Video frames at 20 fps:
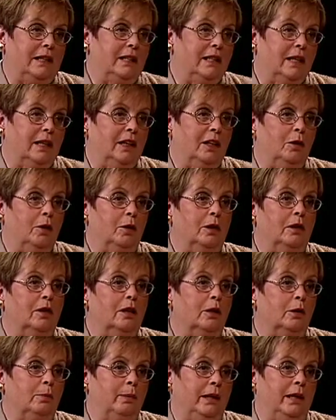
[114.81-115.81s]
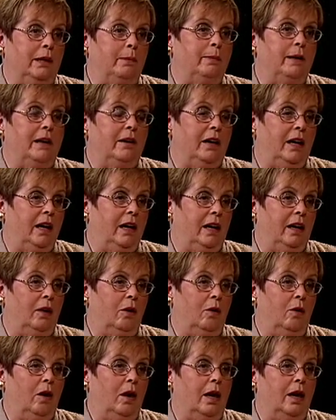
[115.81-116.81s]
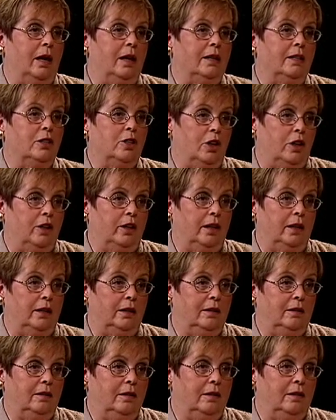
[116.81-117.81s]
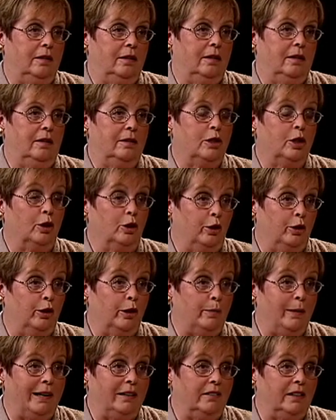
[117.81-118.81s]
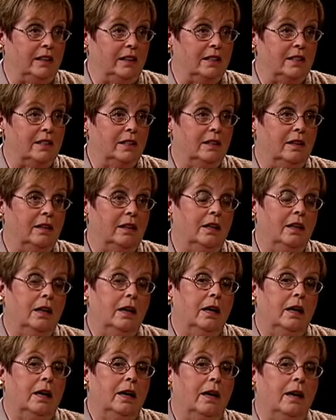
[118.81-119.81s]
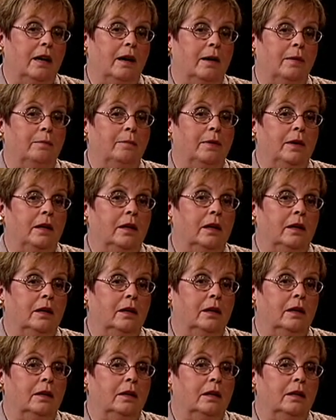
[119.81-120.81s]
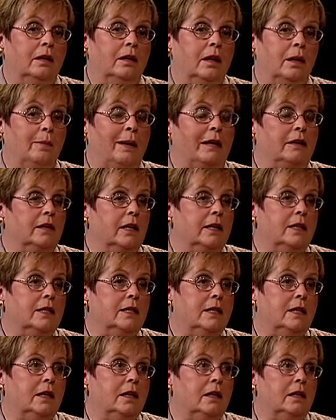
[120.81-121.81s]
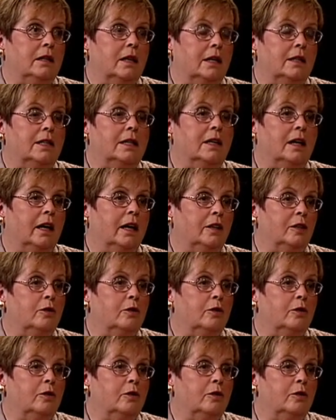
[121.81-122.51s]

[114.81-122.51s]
telling you a little bit about how I started to learn about this. In about 1999,